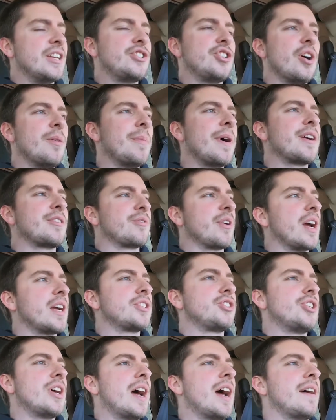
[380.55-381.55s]
showed my
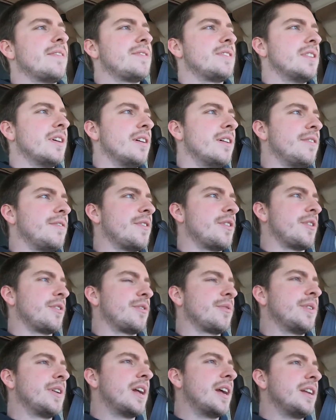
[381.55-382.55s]
crankshaft for the
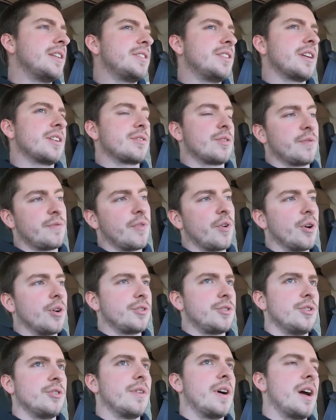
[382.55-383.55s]
396, or the
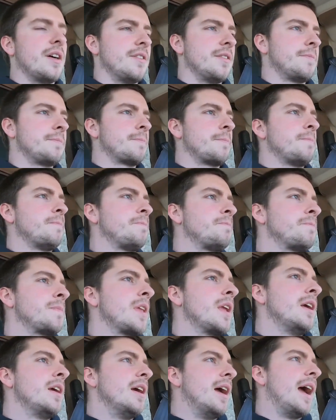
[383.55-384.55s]
402 rather,
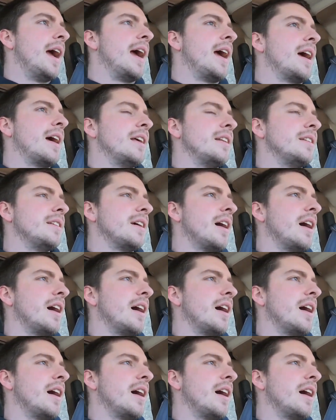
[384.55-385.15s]
and